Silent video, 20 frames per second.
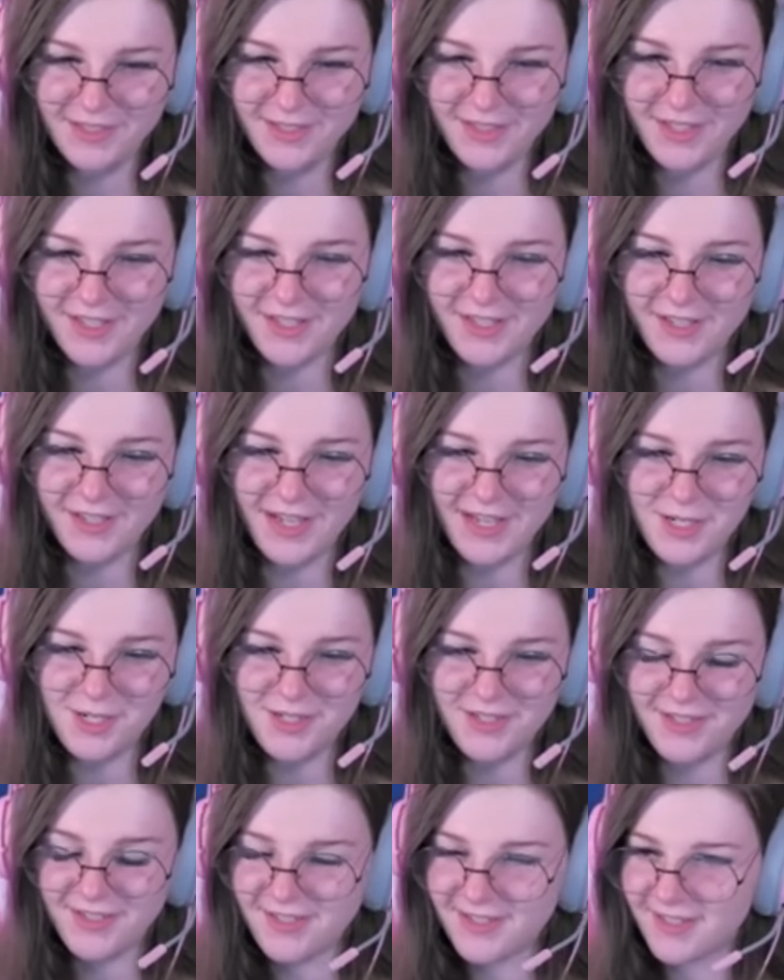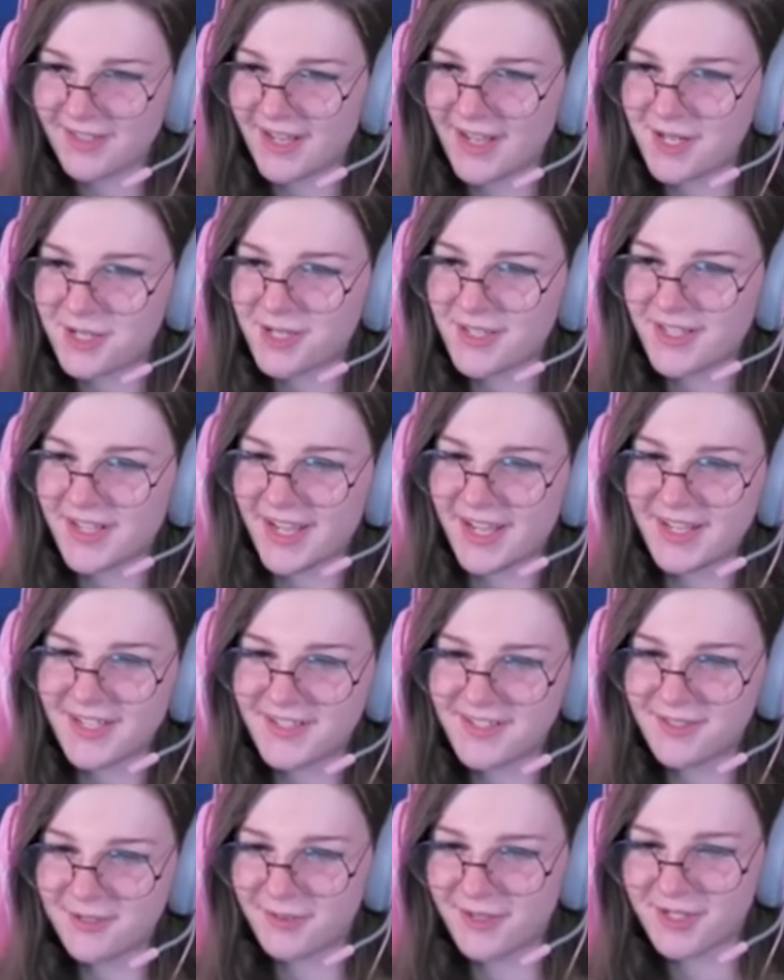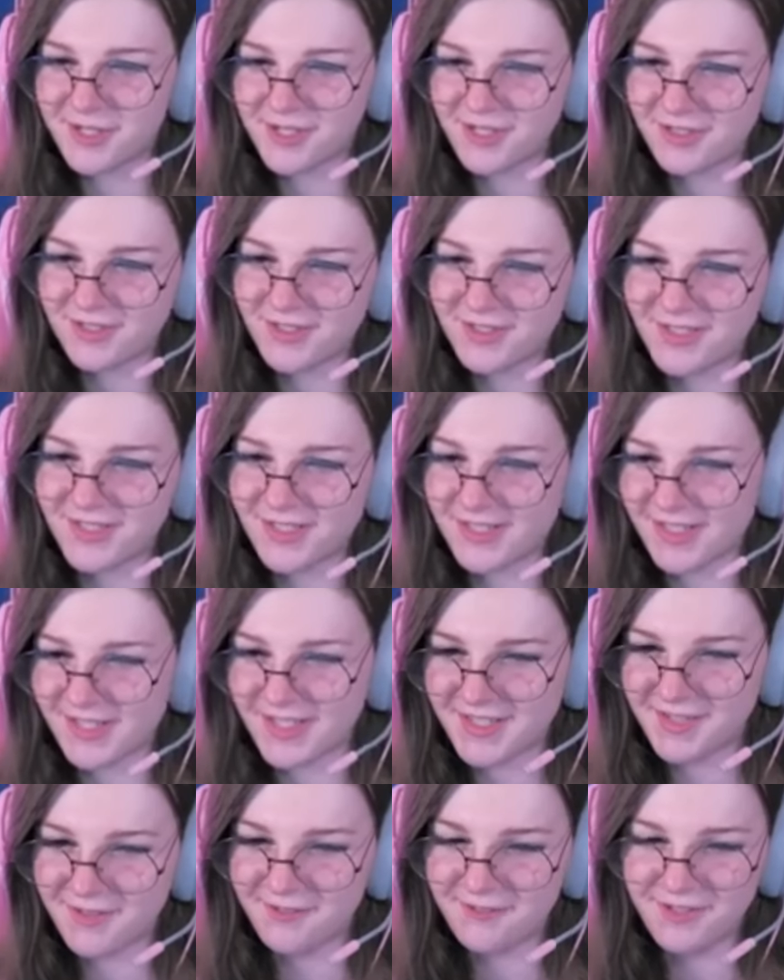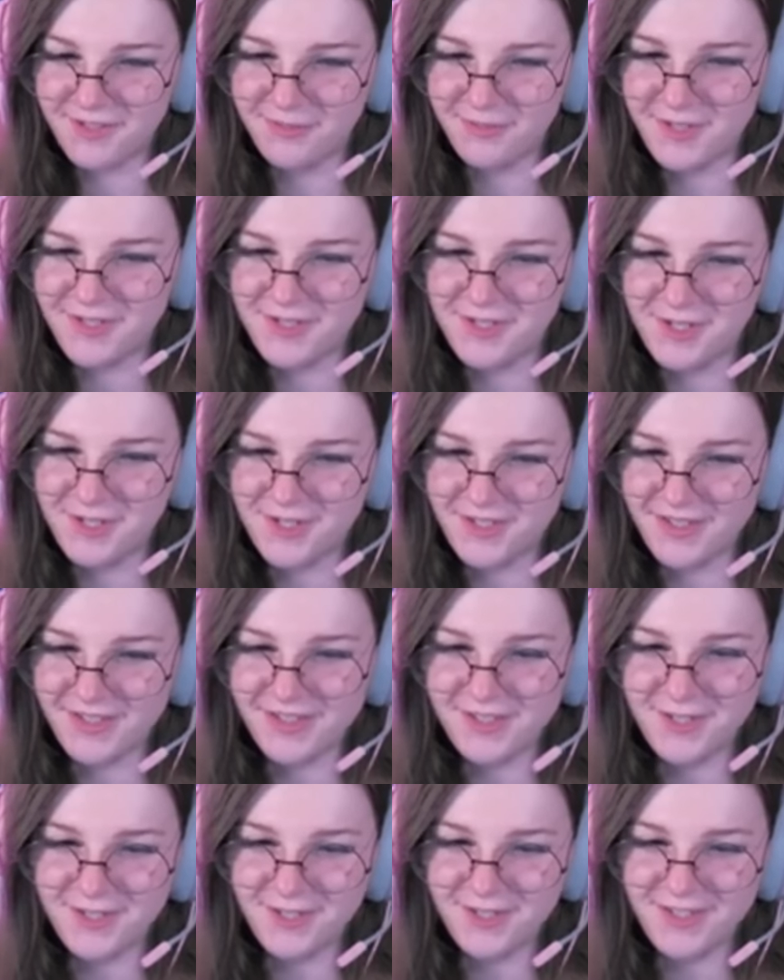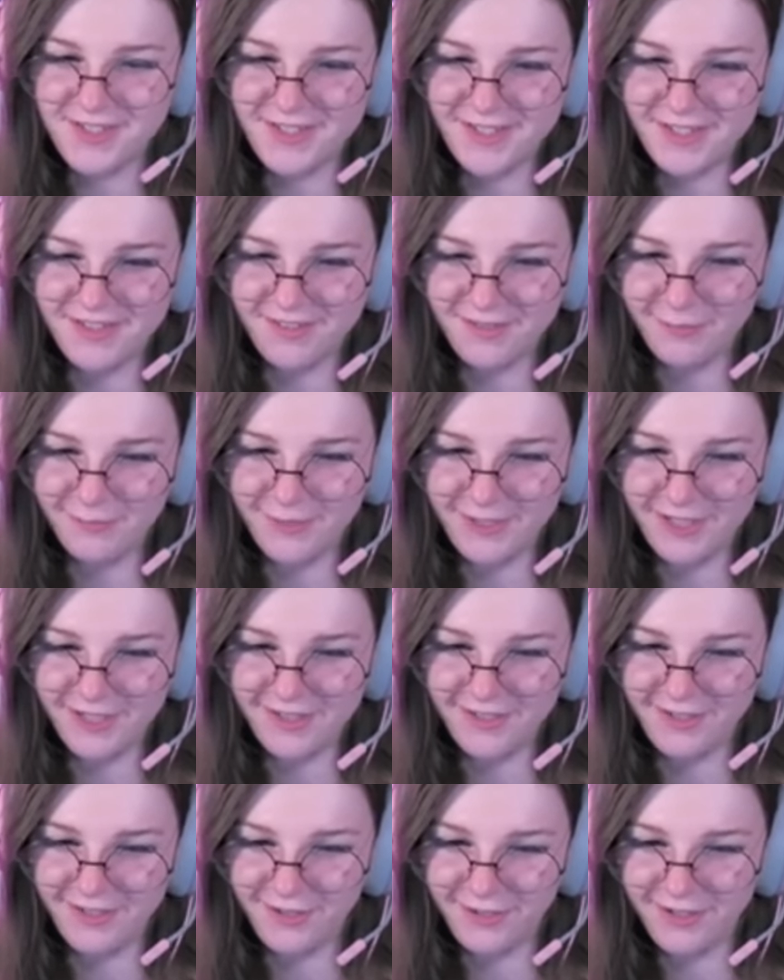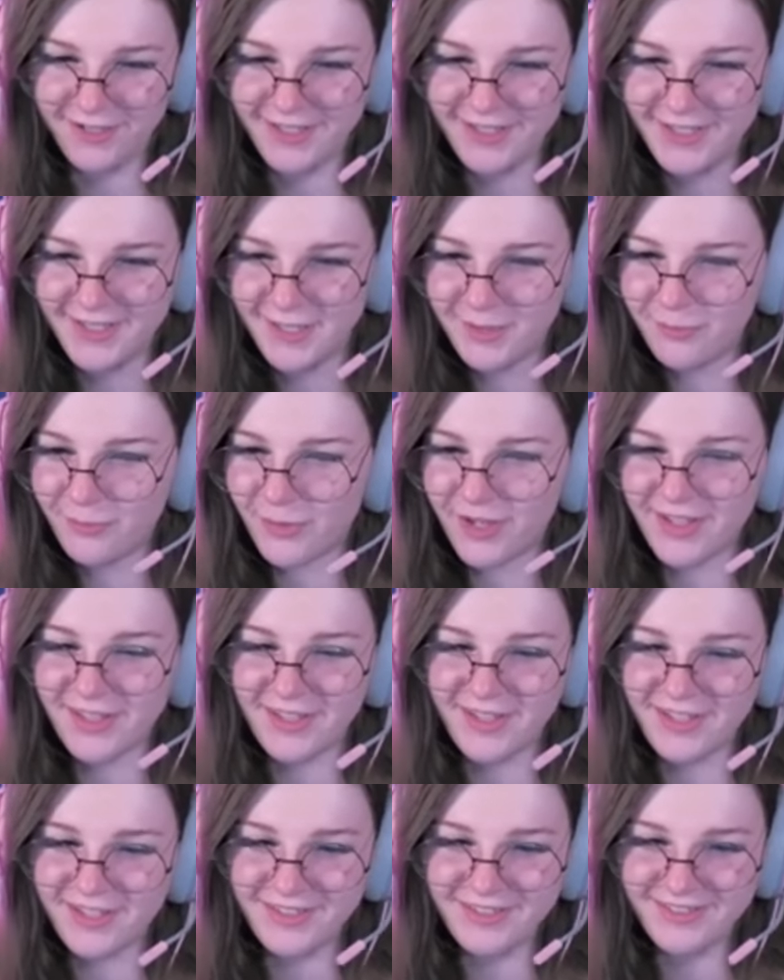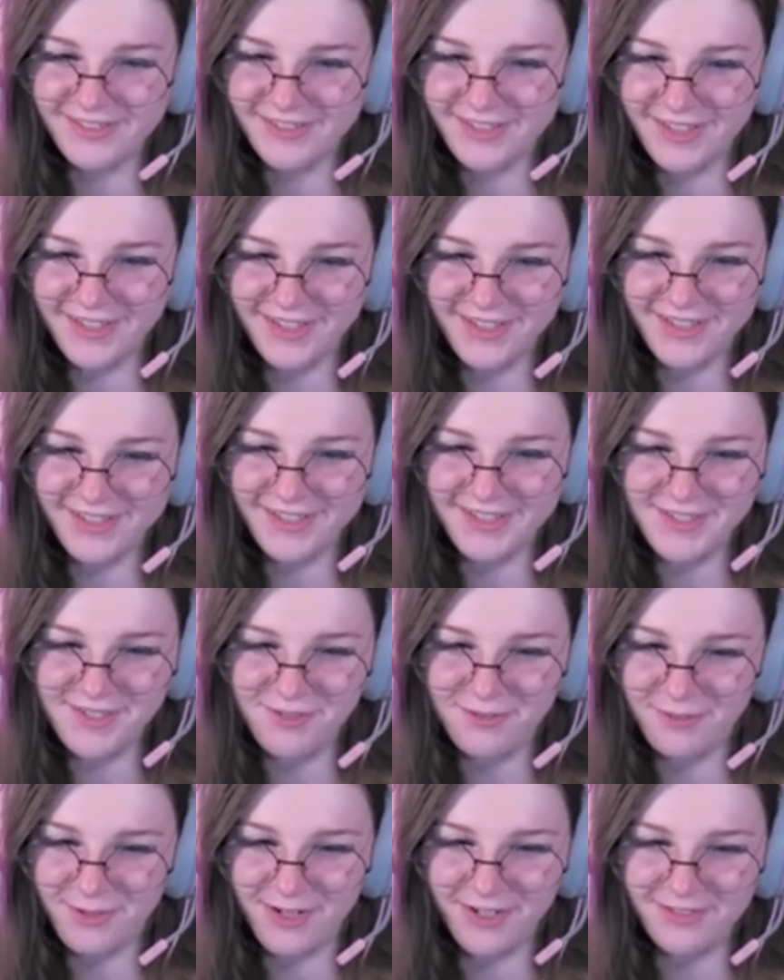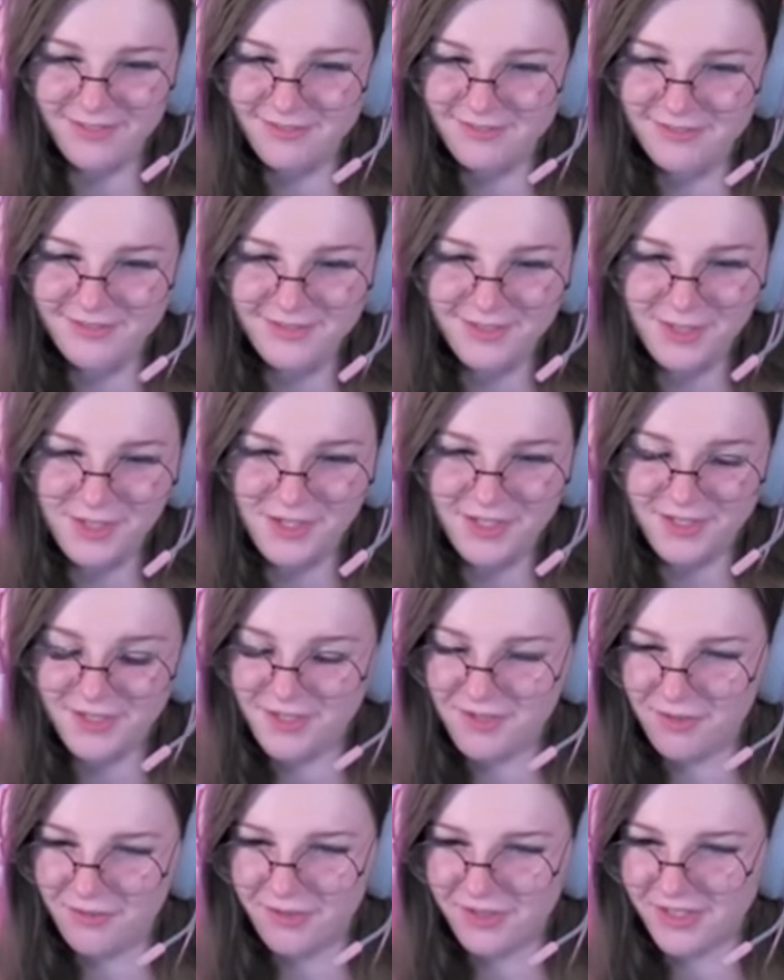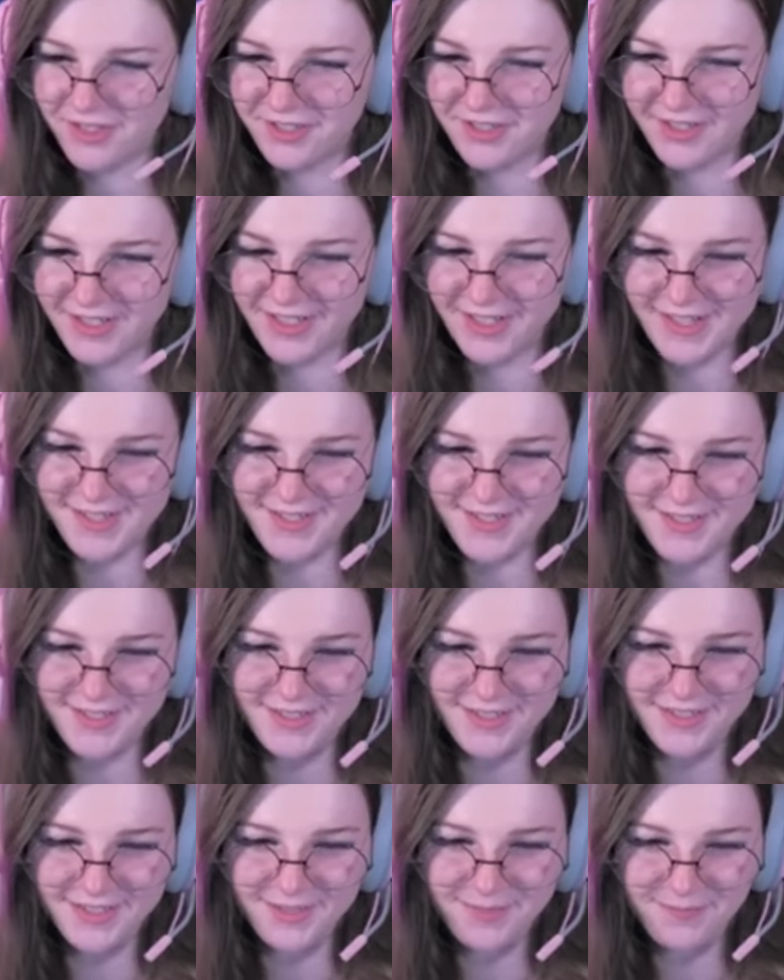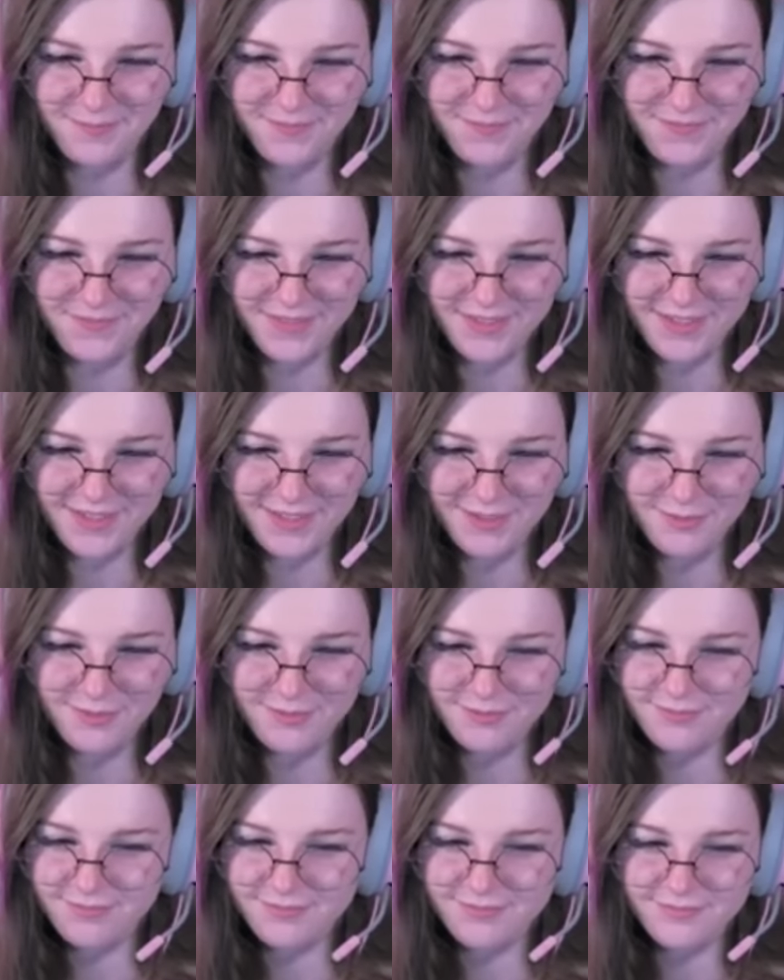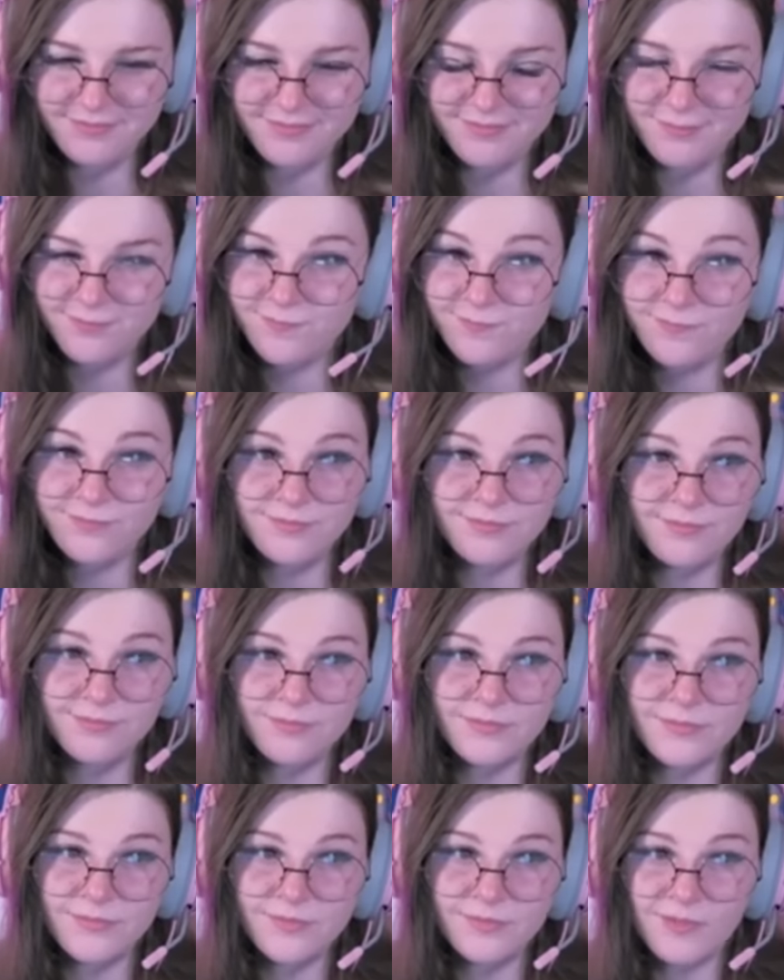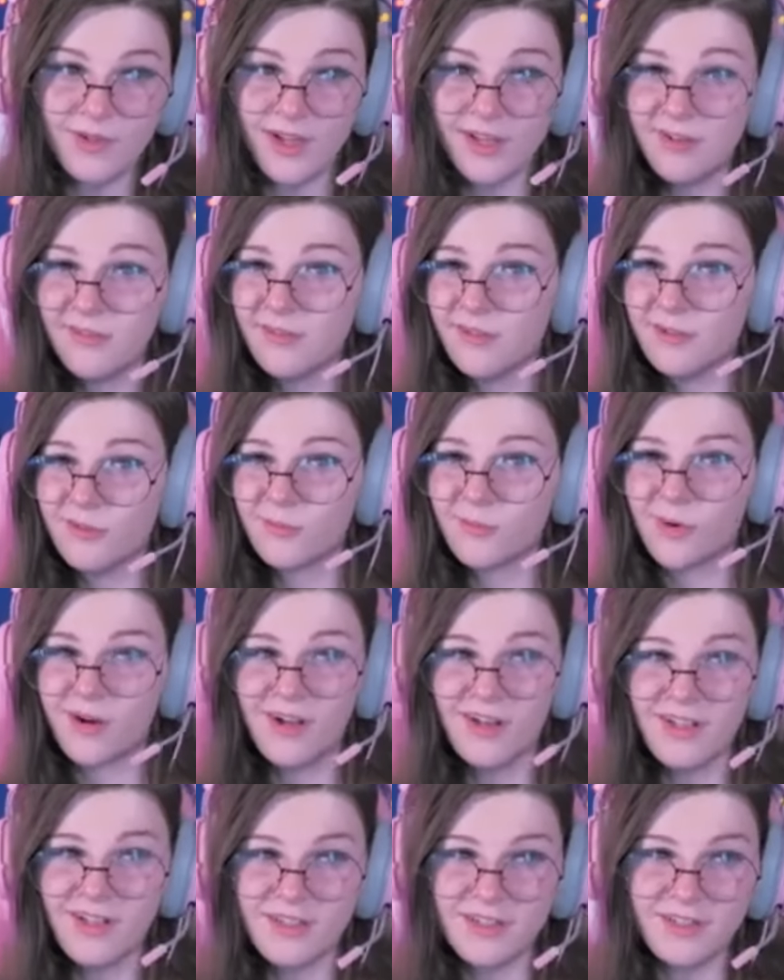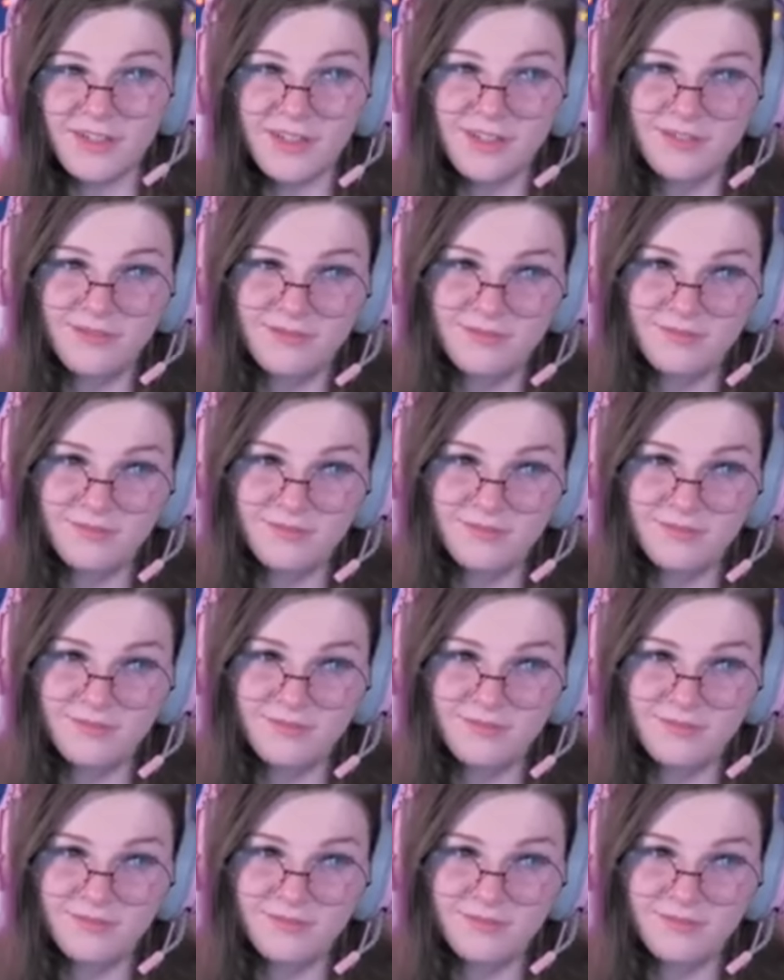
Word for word: Like yeah, Ashley, Ashley hates the way she looks in glasses for some reason. She thinks she looks like a fucking nerd, but I like it. Uh, it's oh. great. She looks so fucking good in glasses. That's what I'm saying. Glasses fucking look good. Like it's fucking why. fire.